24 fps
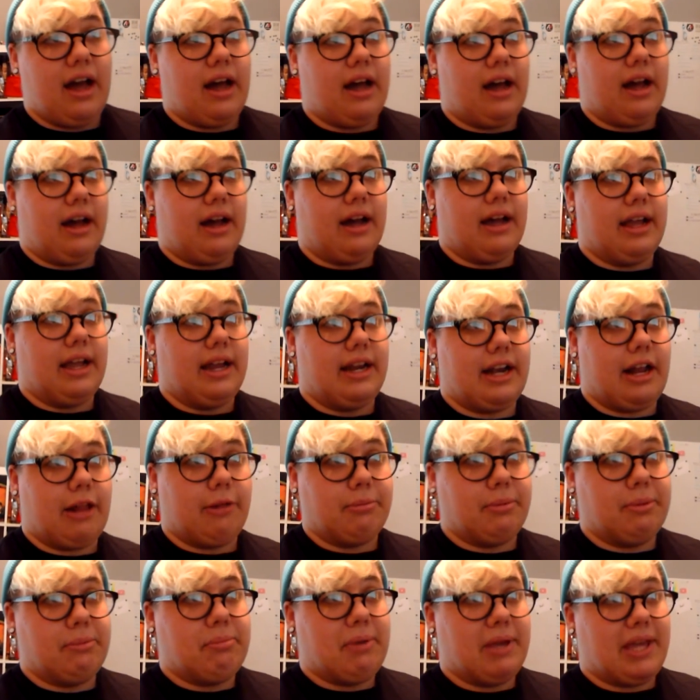uh, and I'll
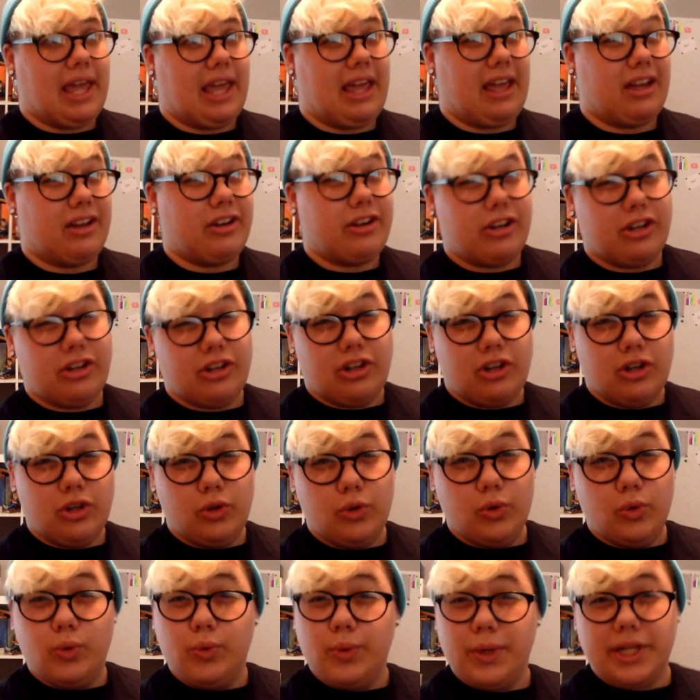be picking a
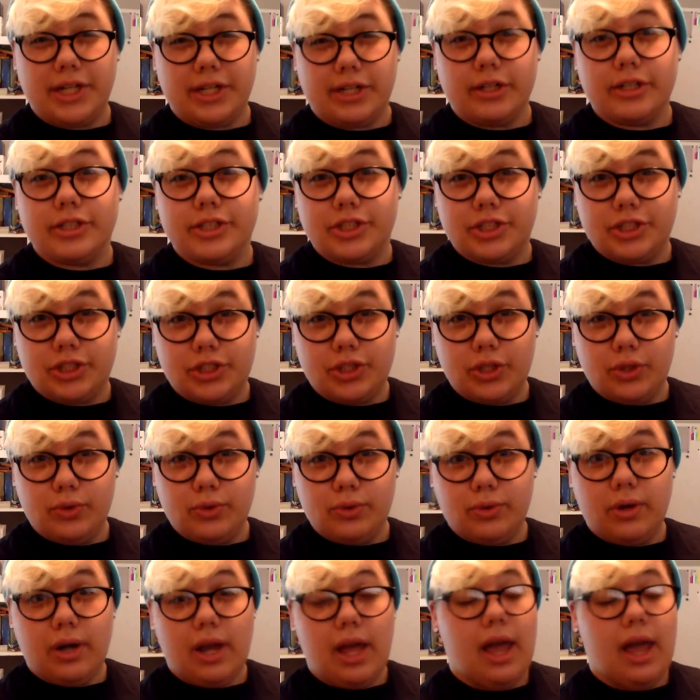new winner soon.